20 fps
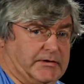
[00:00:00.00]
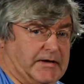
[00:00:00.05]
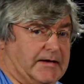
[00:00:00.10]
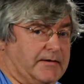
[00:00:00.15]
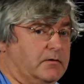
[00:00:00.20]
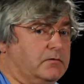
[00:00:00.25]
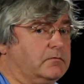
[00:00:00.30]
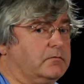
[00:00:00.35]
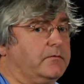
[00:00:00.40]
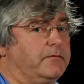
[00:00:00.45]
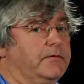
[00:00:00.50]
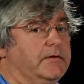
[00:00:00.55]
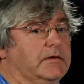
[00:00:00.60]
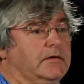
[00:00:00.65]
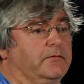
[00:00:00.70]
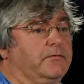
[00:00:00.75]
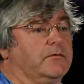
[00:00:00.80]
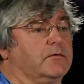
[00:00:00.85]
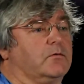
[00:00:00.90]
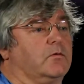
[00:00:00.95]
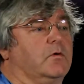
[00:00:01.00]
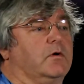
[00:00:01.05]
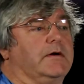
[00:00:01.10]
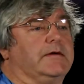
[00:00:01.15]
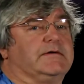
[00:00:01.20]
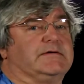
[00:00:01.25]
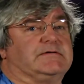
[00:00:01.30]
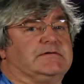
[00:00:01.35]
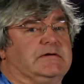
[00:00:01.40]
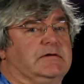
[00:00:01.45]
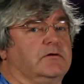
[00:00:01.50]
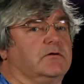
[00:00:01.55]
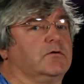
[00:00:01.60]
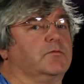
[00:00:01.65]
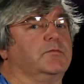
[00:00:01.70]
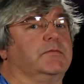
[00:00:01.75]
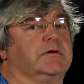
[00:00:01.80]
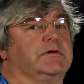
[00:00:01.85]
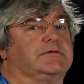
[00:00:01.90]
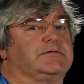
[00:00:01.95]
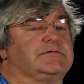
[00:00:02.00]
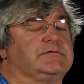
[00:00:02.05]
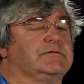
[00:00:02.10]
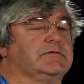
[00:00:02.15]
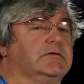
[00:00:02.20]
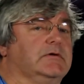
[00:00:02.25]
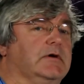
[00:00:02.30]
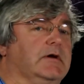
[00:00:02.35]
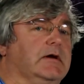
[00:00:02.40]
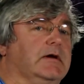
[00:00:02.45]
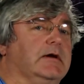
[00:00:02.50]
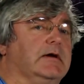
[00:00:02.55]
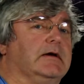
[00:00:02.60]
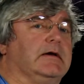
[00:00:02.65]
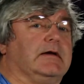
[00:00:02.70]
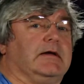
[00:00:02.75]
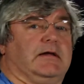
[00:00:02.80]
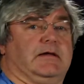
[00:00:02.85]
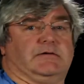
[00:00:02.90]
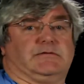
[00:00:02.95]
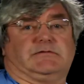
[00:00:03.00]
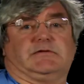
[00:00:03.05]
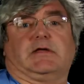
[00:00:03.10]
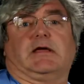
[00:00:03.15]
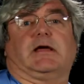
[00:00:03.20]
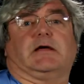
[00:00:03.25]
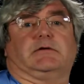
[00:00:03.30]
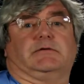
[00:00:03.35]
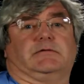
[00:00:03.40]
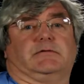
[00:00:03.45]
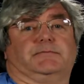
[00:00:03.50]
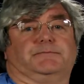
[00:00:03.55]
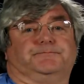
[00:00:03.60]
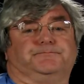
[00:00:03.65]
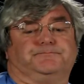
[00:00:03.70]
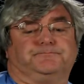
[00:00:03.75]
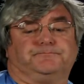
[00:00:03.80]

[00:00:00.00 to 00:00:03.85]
I don't think they're quite as hit or miss as that.